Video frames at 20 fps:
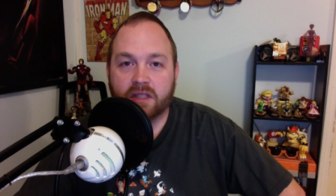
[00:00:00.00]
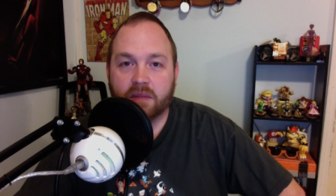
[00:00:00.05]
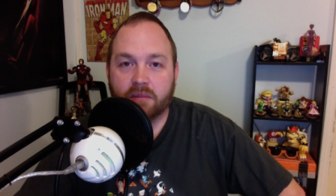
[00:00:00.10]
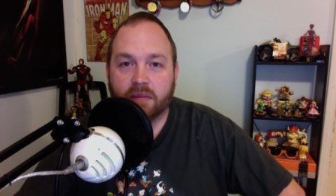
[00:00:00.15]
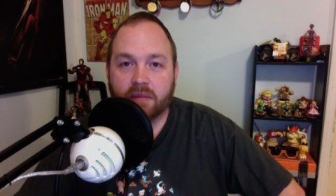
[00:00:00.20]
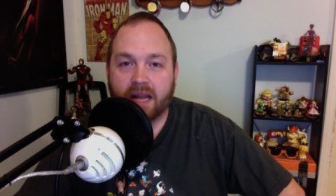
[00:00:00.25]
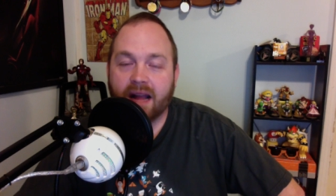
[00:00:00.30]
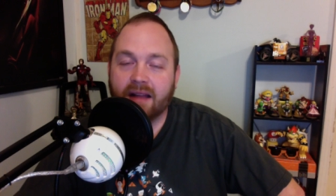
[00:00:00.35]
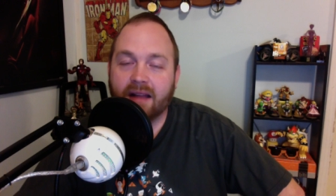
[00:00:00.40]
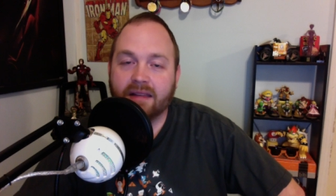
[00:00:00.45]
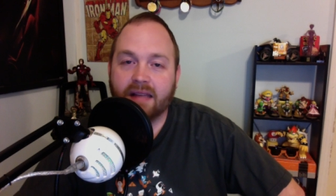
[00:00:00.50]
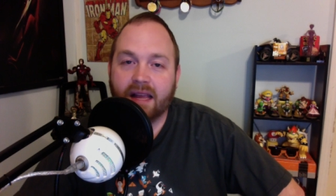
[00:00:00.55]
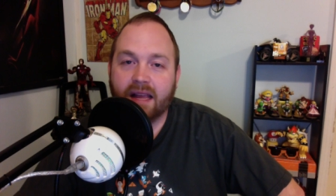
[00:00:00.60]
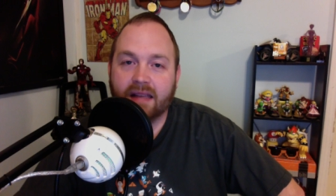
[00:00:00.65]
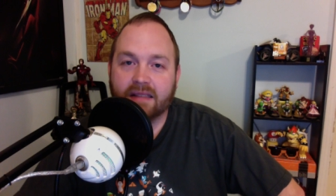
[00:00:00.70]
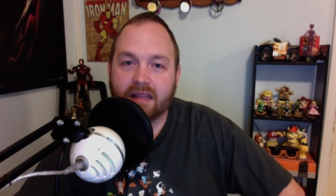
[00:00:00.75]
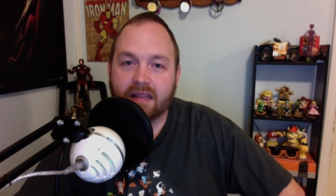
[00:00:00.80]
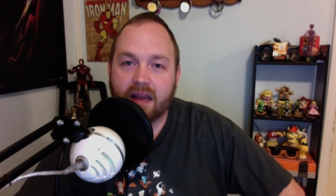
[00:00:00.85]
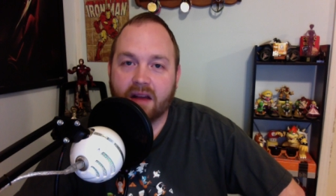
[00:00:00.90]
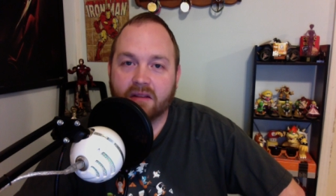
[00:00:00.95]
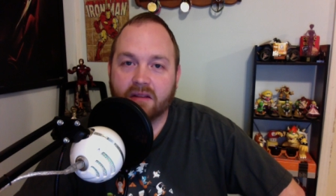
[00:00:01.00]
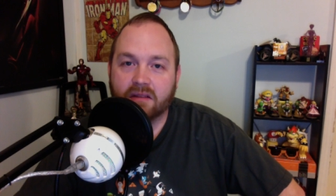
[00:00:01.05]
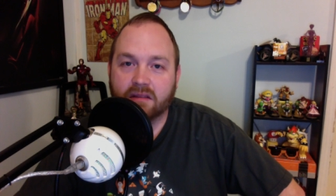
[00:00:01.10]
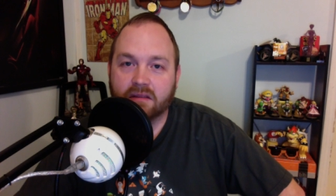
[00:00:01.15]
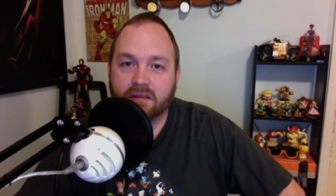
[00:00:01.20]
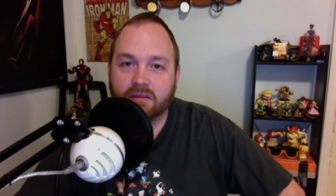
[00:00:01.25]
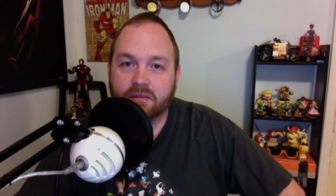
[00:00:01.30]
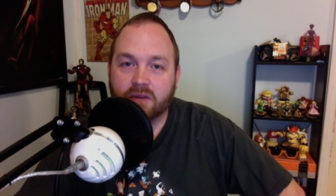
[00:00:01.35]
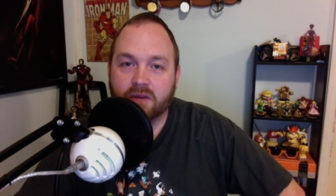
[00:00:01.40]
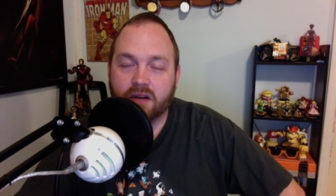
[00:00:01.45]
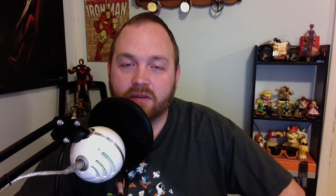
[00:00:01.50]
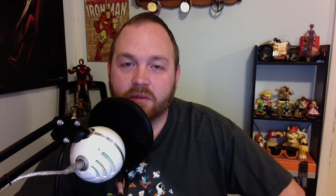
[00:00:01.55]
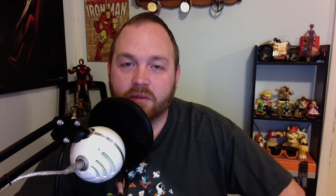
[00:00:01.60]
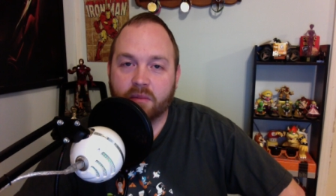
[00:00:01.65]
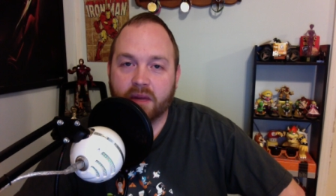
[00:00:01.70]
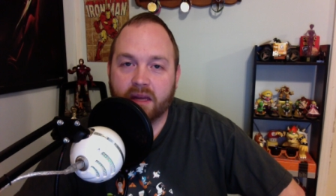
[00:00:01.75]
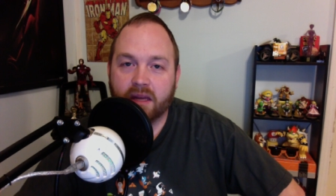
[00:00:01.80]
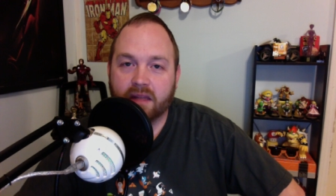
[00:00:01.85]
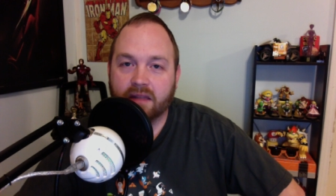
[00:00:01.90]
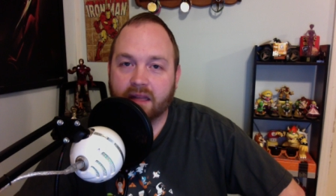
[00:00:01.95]
get my contacts out, and ready for
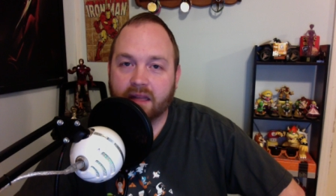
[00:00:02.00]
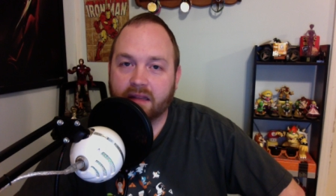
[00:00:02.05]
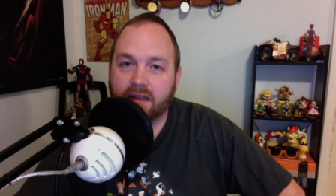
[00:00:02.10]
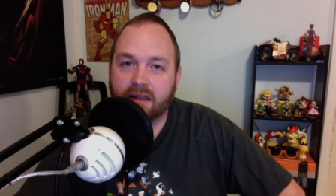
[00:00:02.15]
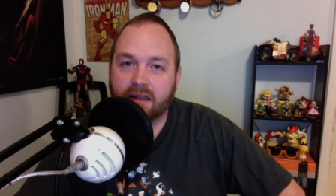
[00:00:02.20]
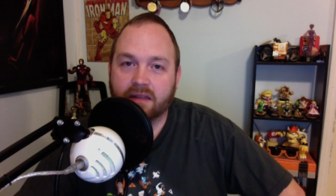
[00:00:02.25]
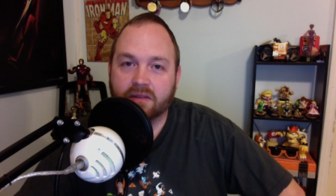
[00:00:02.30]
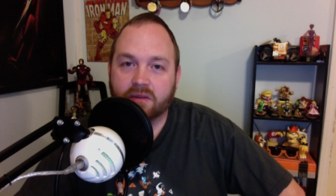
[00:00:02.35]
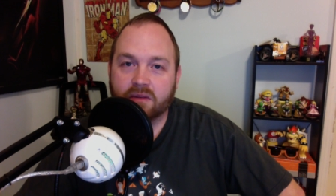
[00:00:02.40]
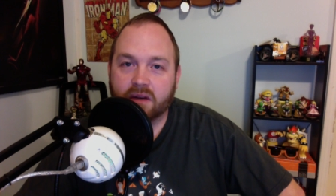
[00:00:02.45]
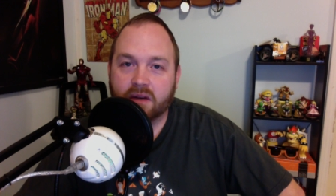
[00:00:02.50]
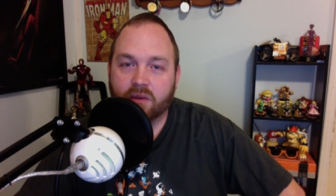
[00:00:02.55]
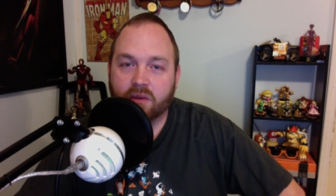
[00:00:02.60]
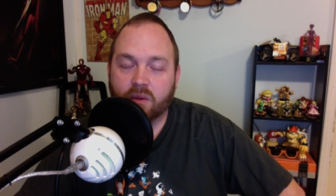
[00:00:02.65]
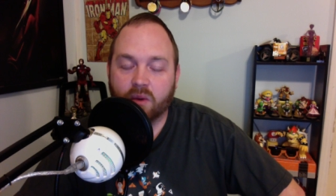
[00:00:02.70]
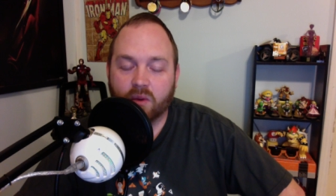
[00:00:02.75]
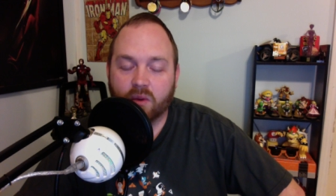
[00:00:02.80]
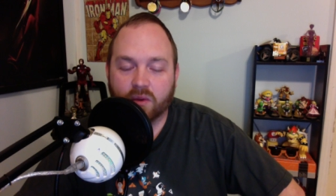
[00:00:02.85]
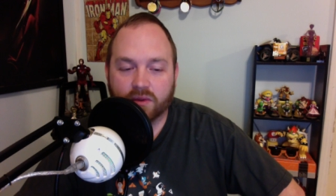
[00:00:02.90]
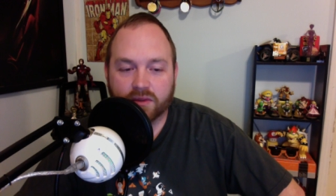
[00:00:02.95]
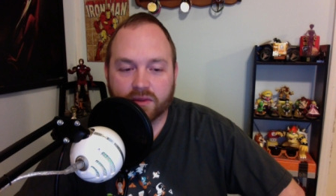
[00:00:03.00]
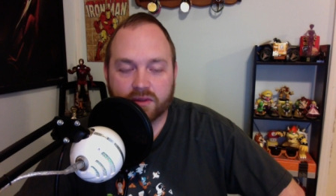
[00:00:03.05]
bed, that thing is ready to roll.